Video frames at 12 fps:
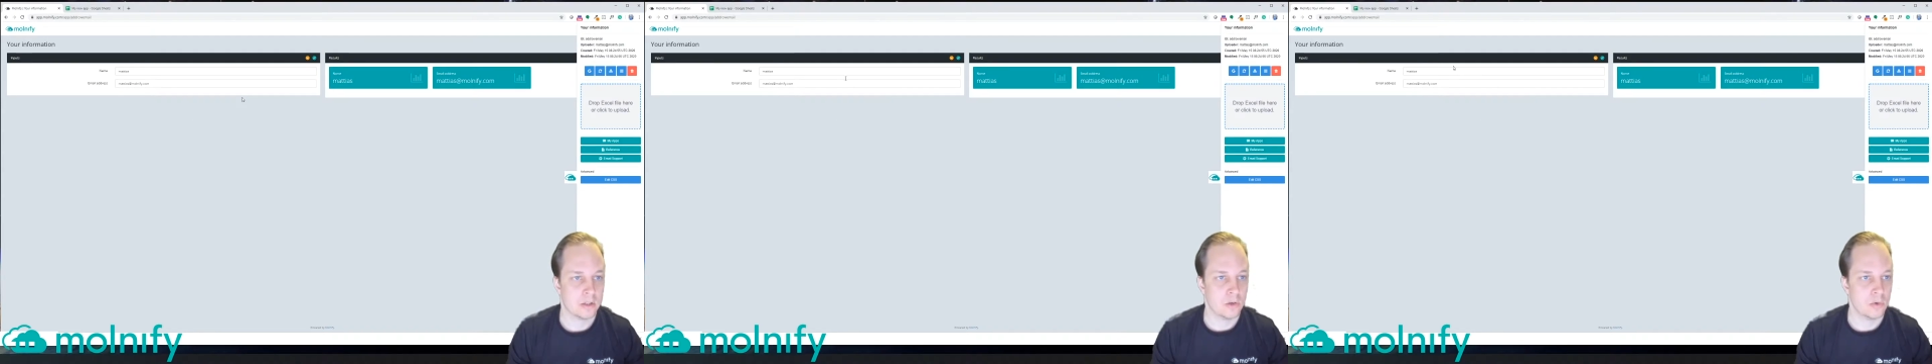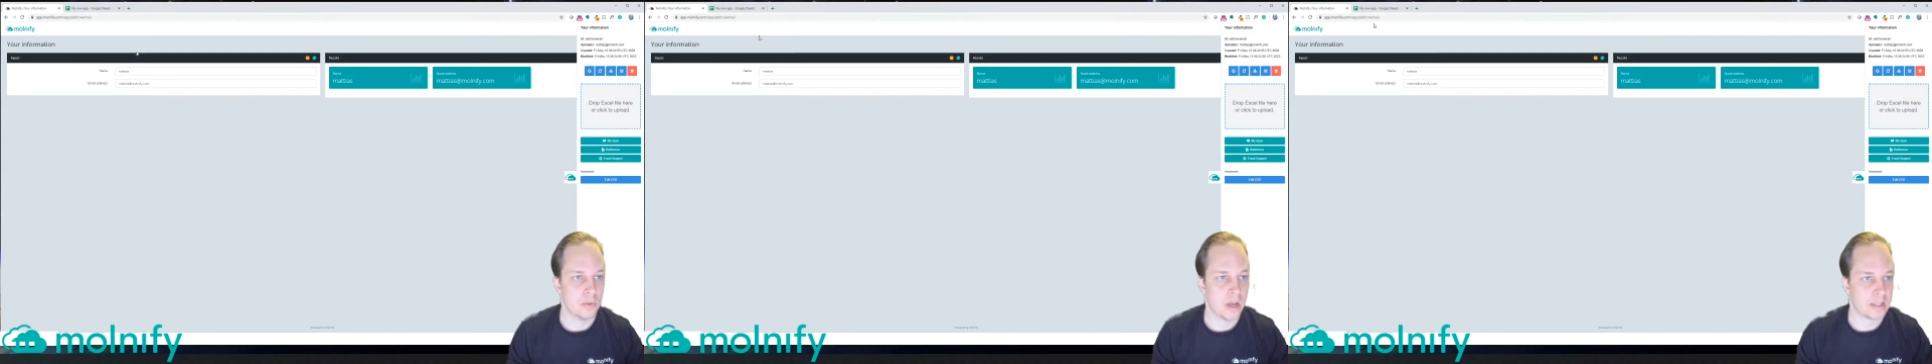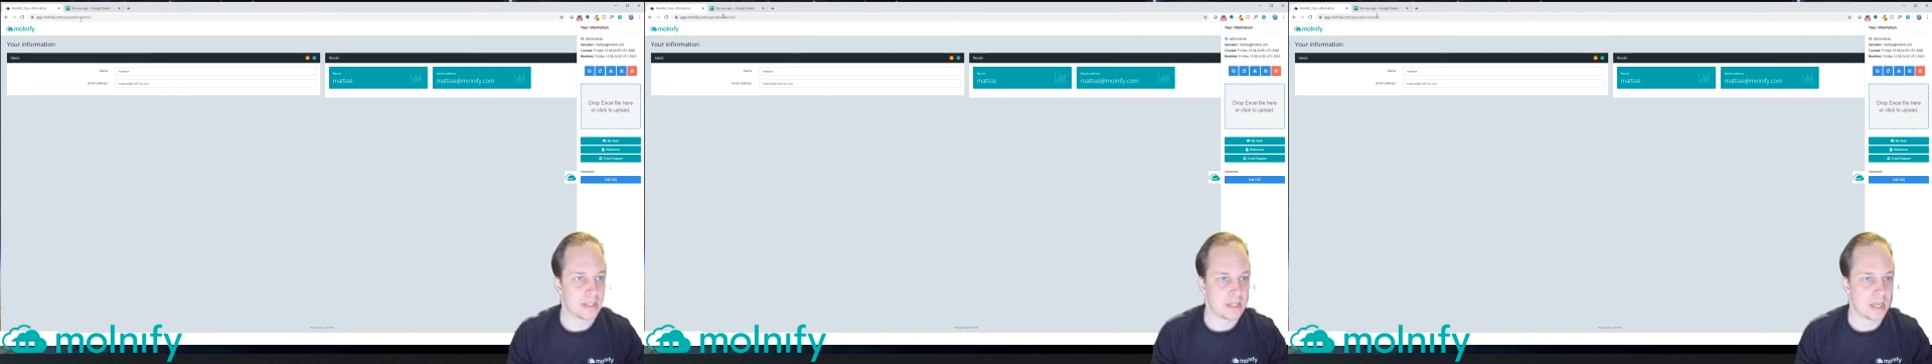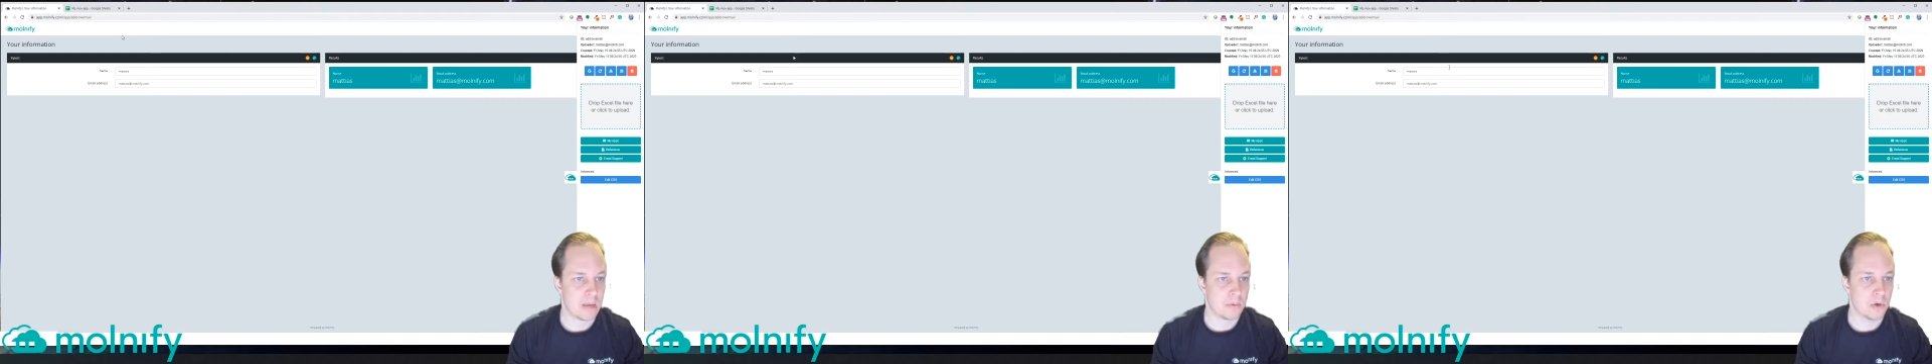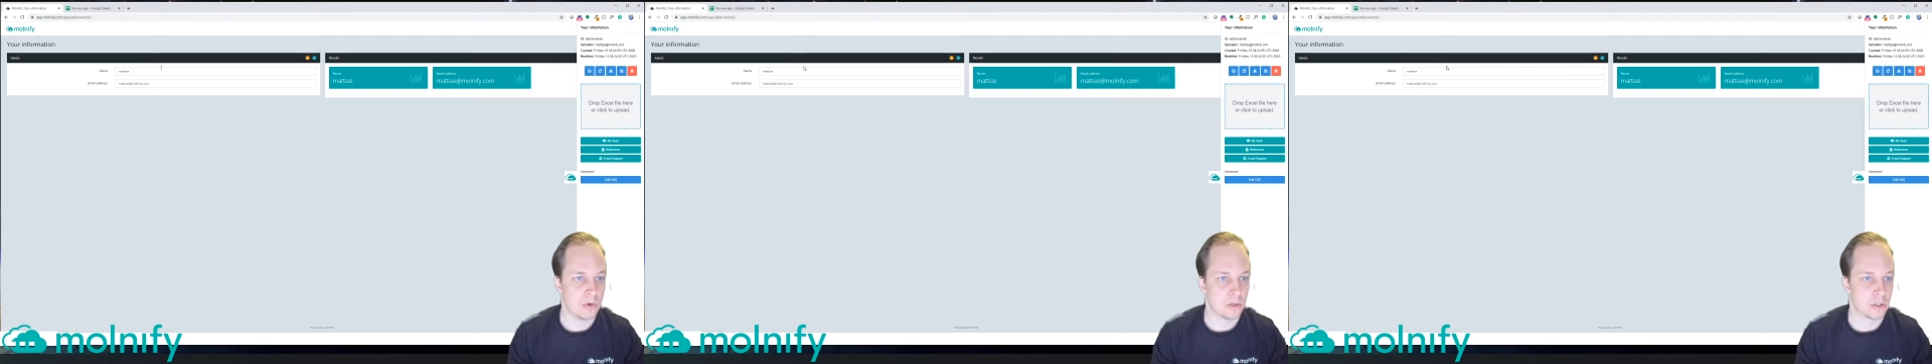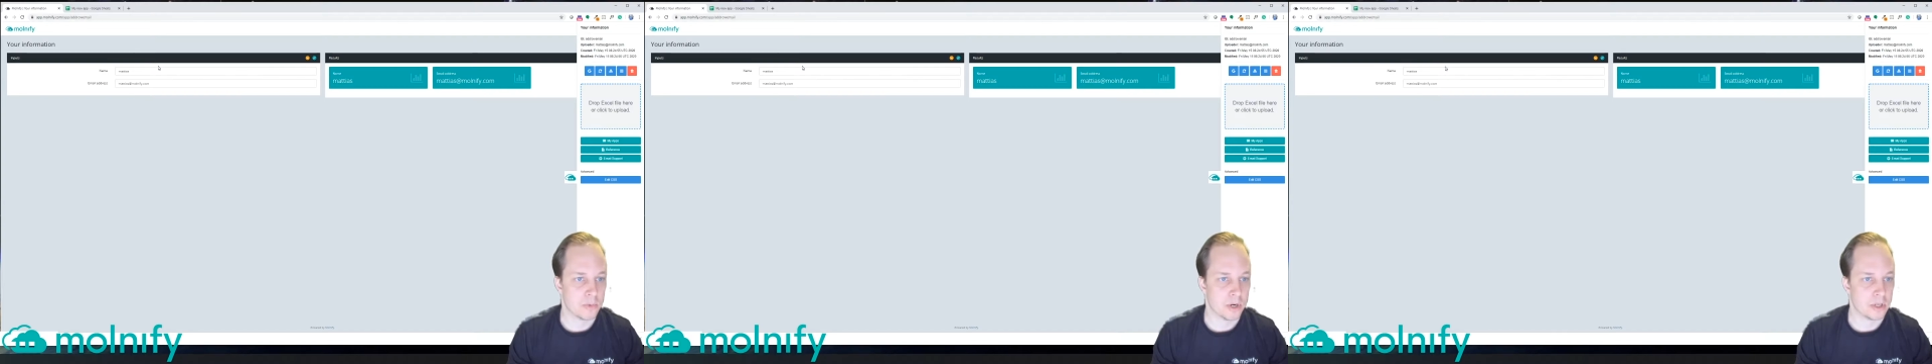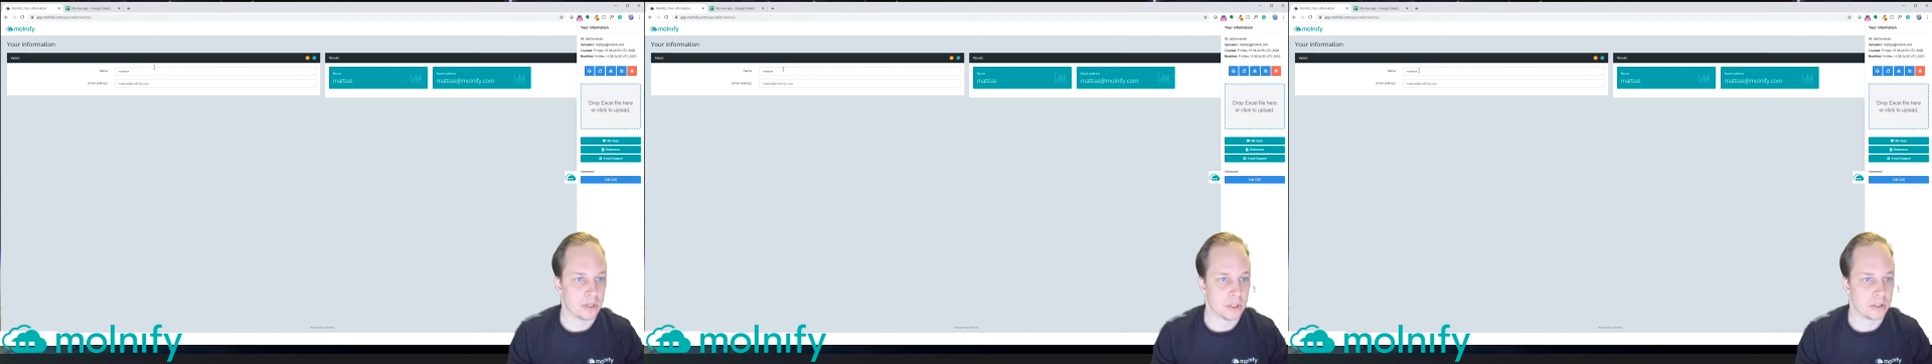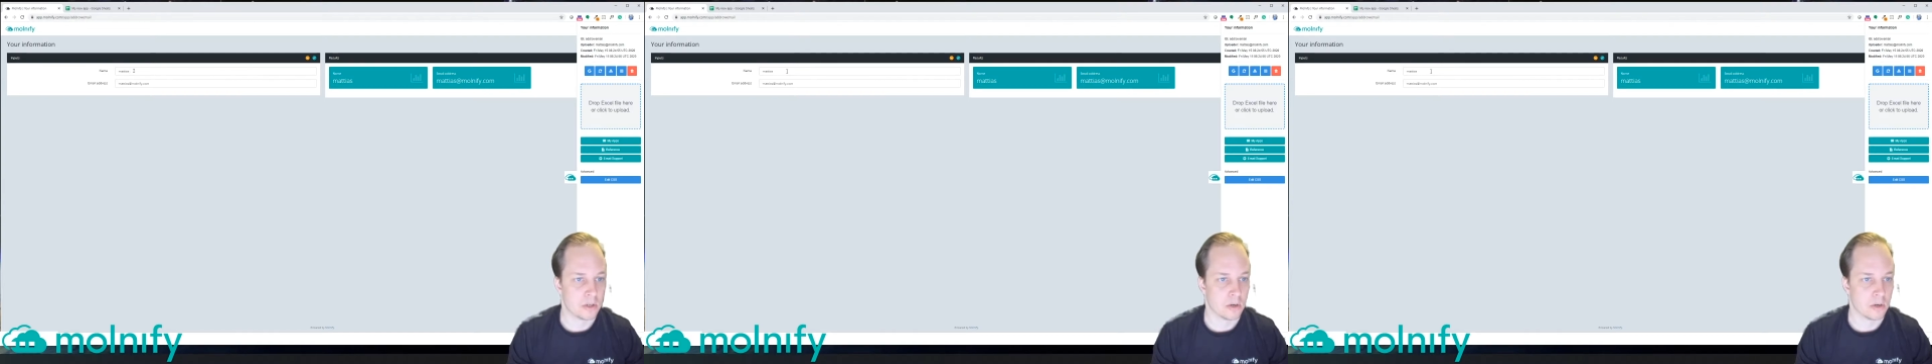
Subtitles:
to that same Google spreadsheet.